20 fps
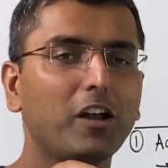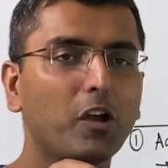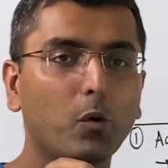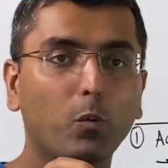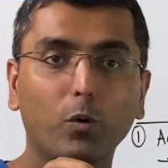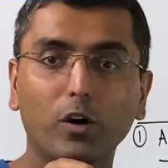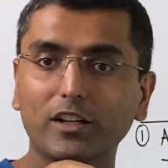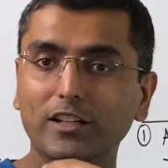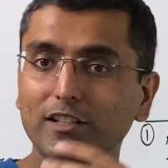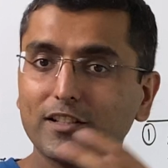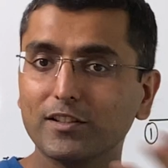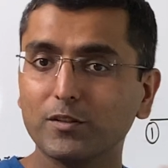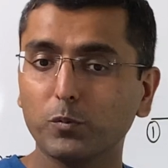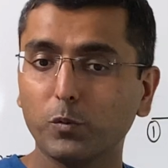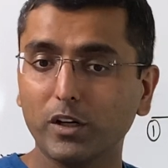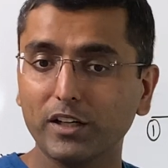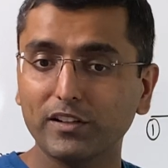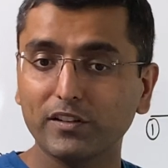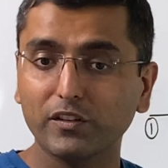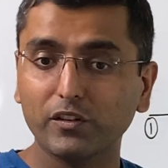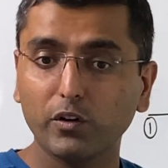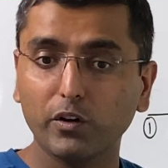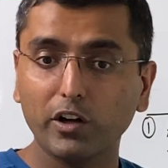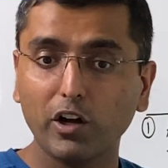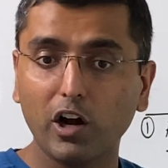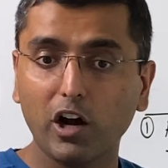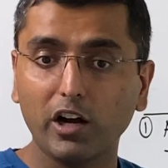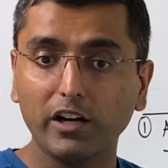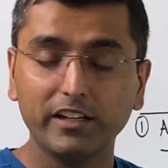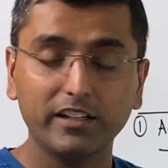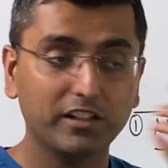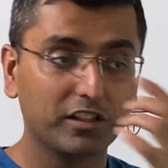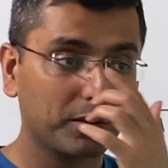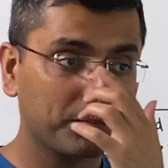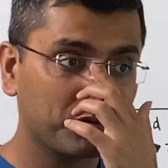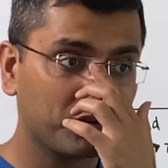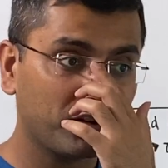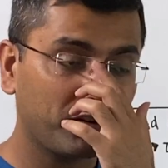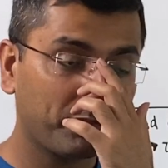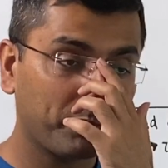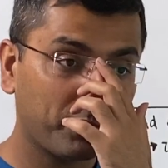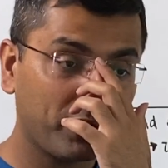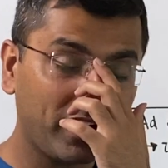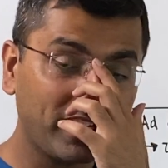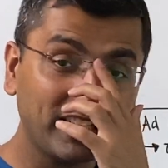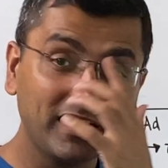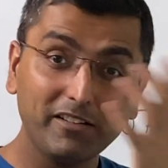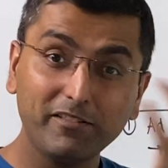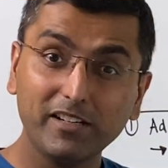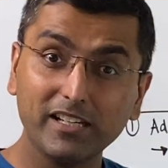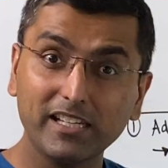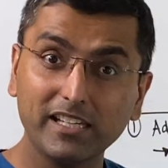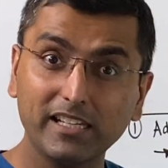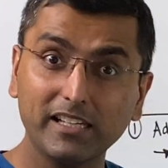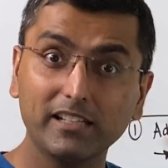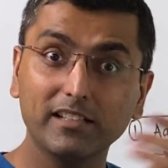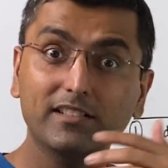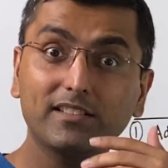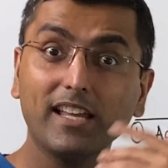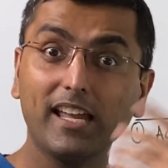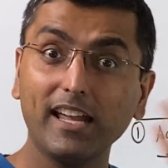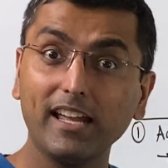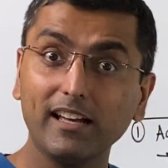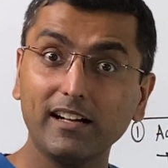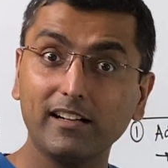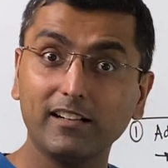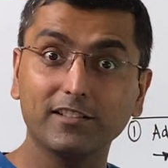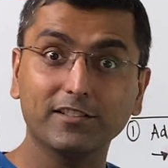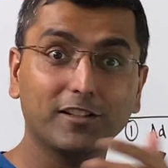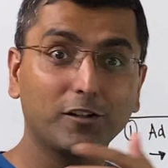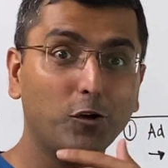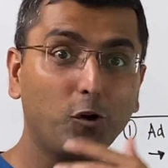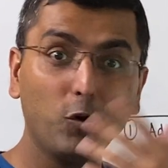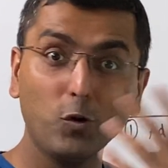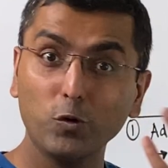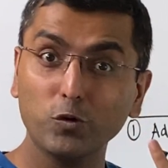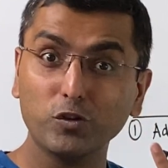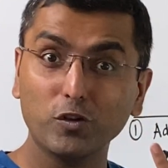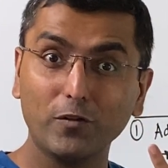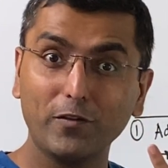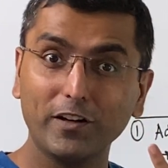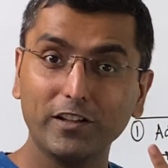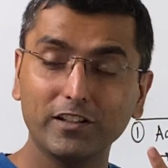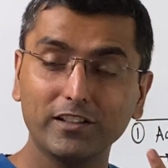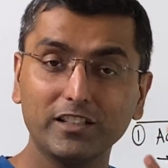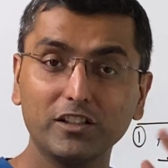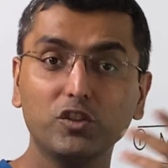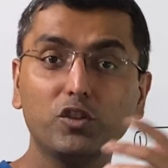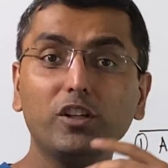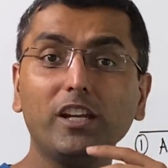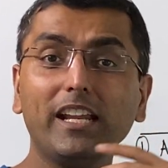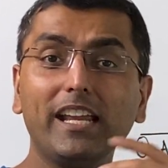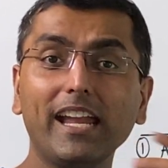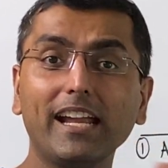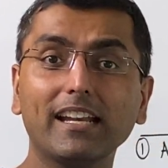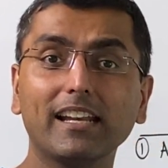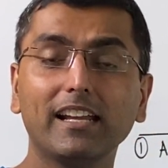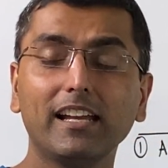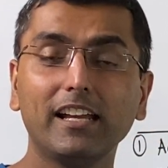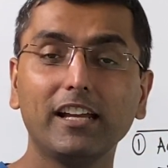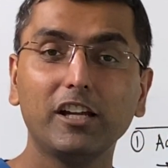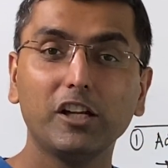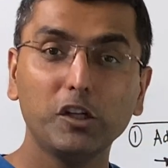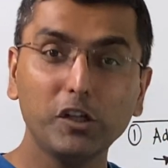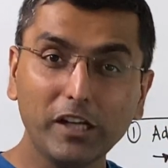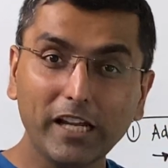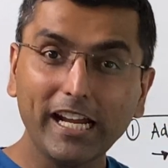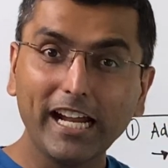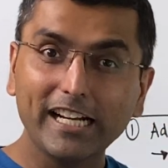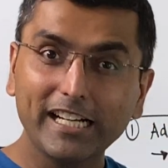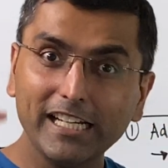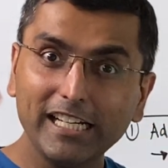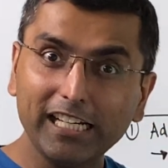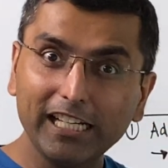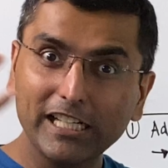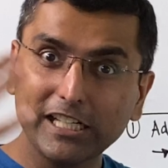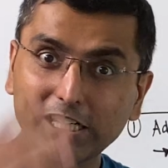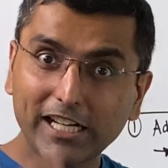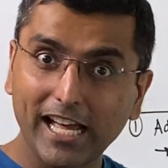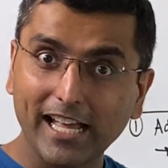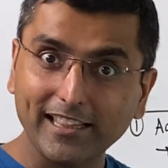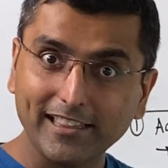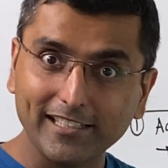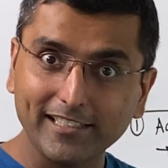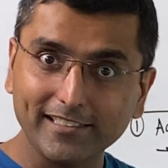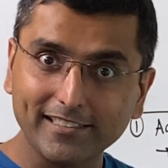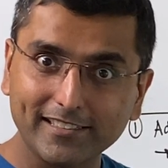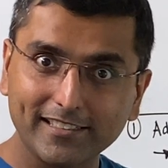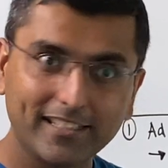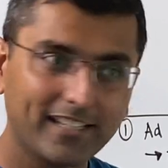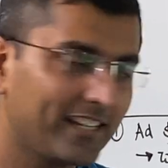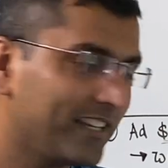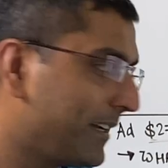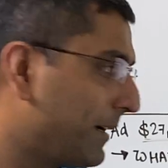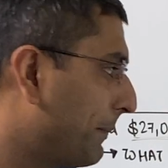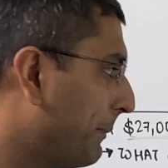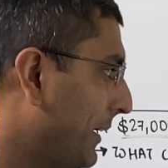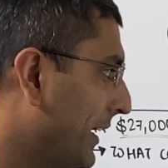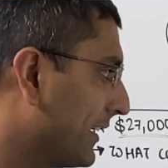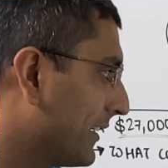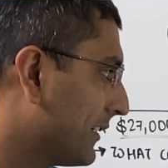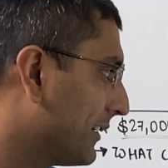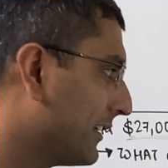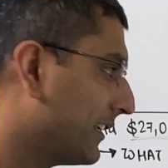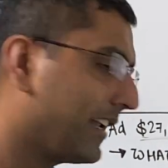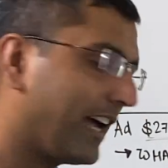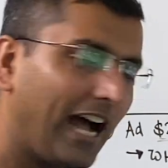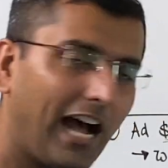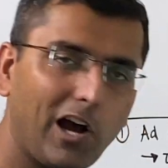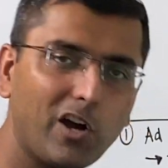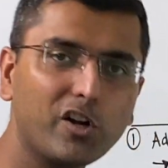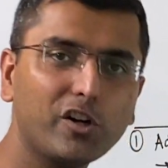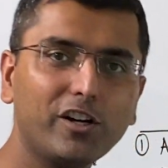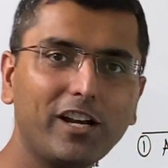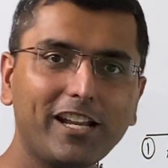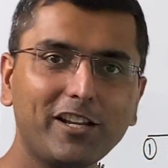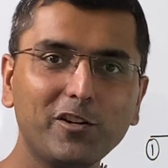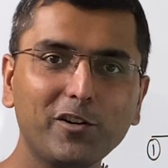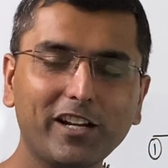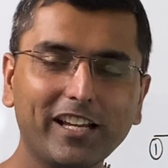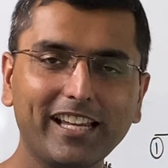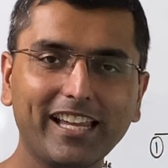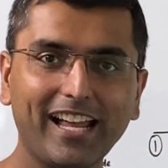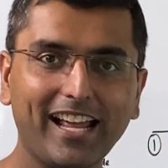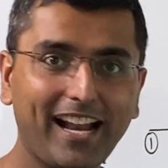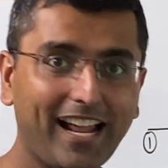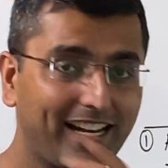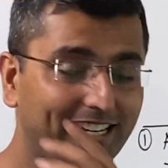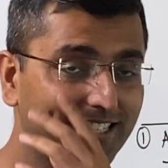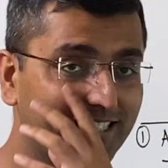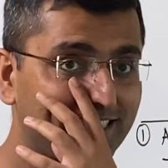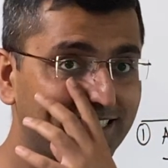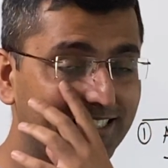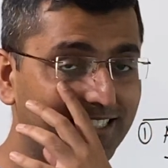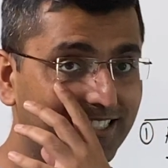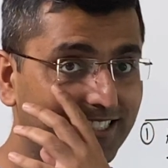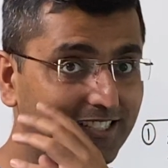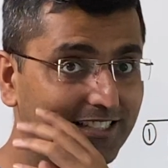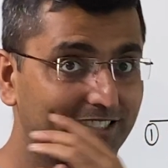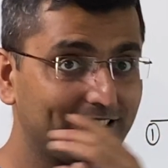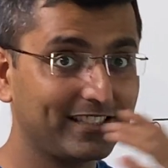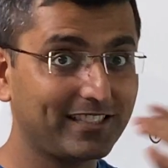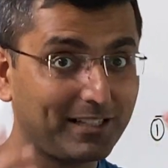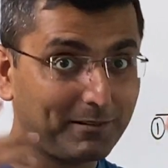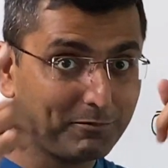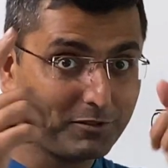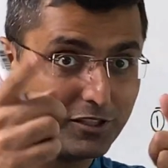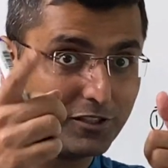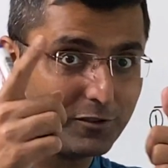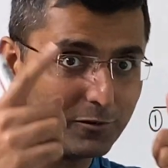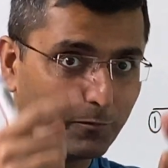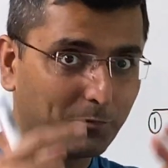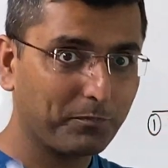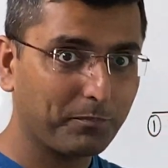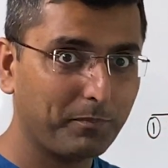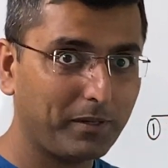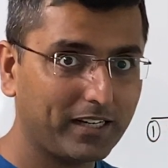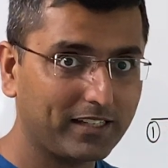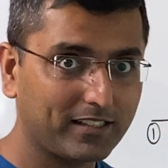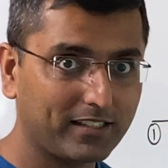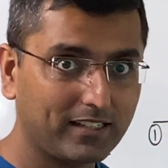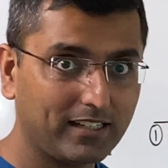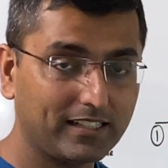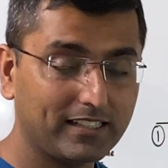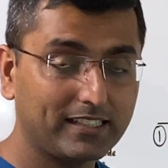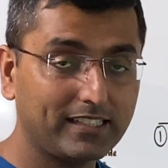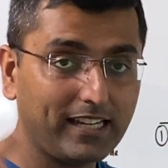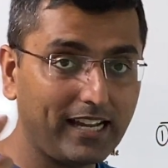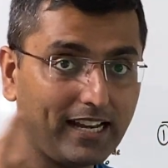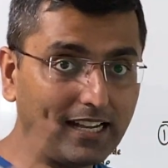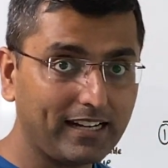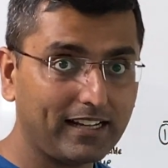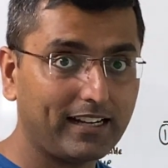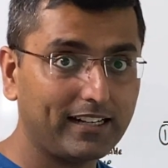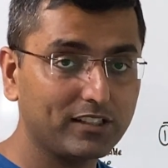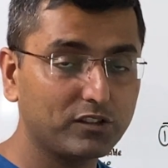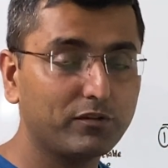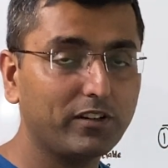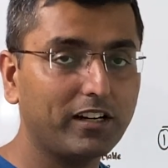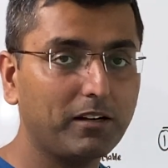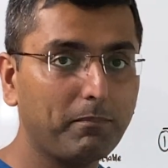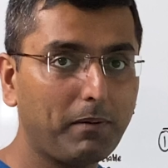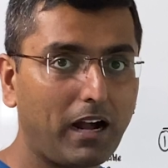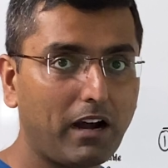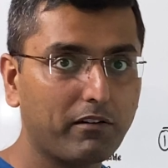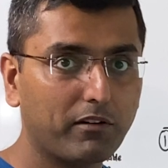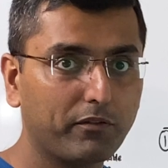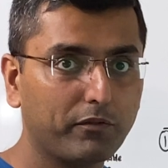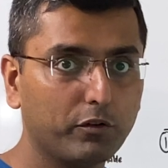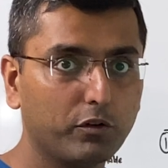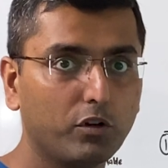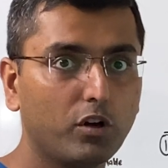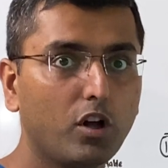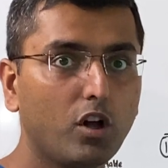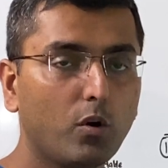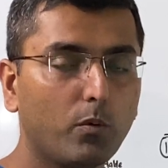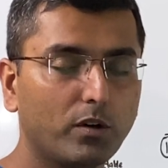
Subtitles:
What is going on in terms of productivity, sales, and a whole host of other things. You can get really good at this, but how good you can get at it, it's up to you. But the data is very powerful.